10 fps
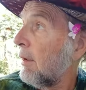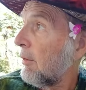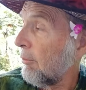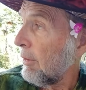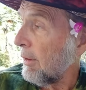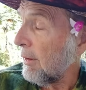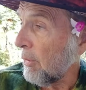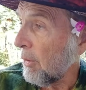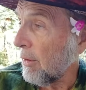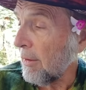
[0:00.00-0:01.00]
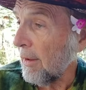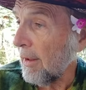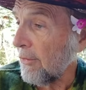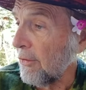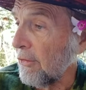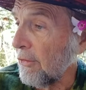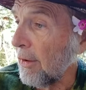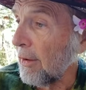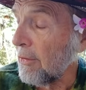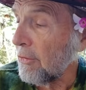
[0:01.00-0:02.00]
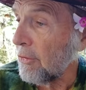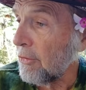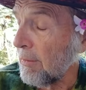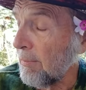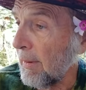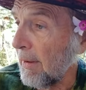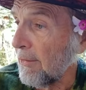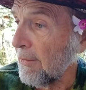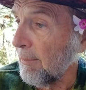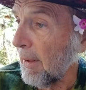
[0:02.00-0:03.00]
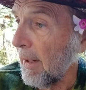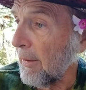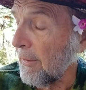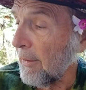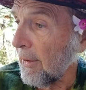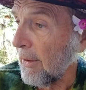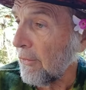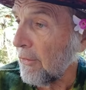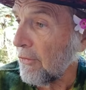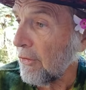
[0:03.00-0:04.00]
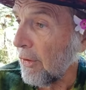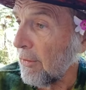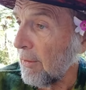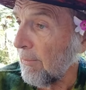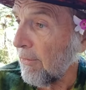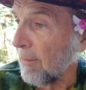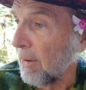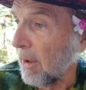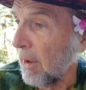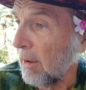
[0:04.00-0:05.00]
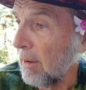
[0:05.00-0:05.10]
We need more on Hashishan. Can you GPS a bio on Hashishan, Ib Sabah?